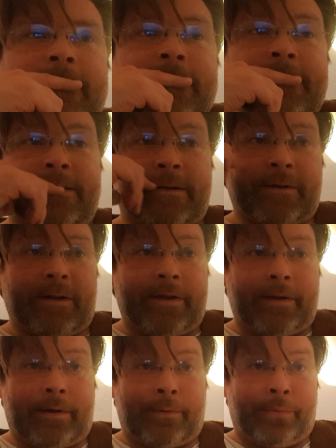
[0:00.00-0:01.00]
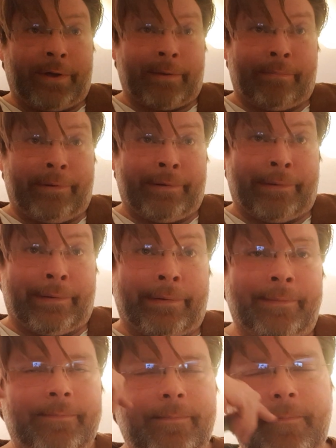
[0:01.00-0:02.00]
certainly on Wikipedia,
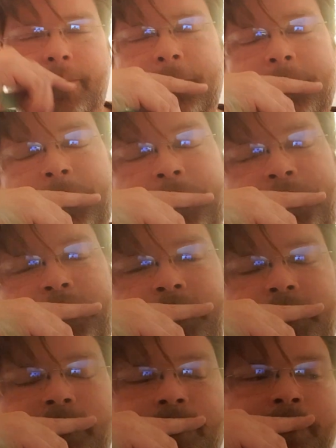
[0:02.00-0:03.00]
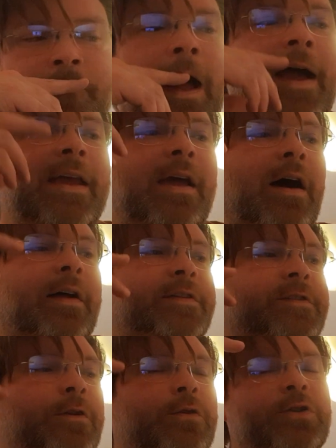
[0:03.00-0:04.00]
icon
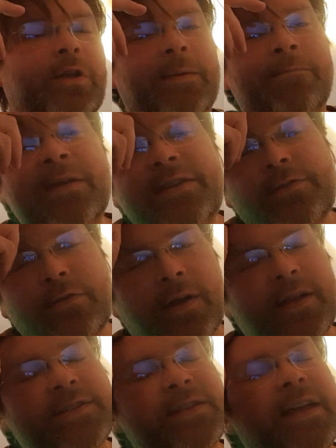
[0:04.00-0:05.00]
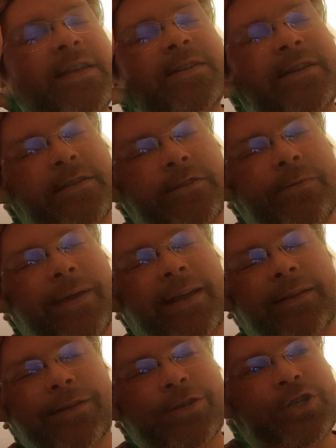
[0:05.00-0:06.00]
is usually mistranslated into
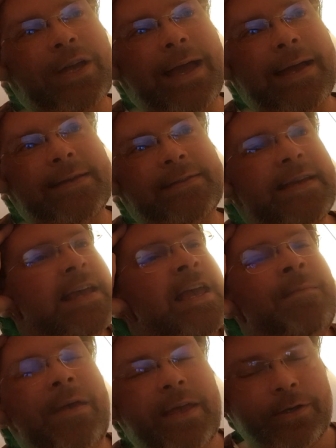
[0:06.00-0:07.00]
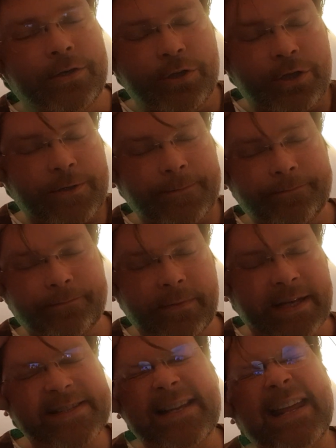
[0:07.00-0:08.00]
English as image.
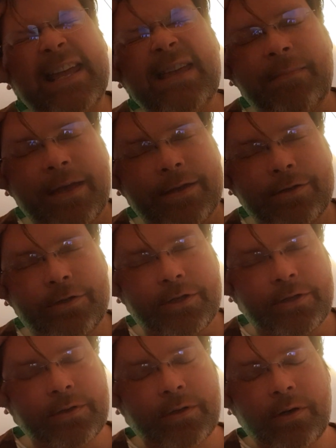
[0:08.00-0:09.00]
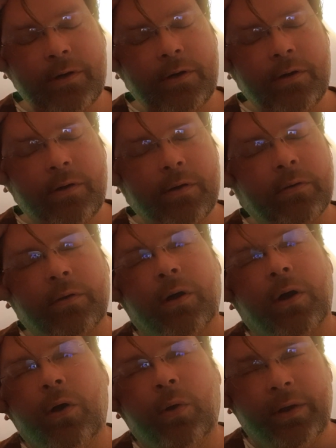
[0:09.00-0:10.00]
It's an image or a
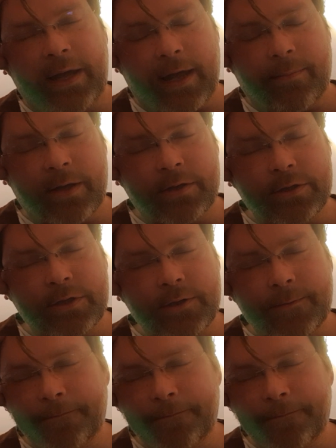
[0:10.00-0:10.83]
holy image.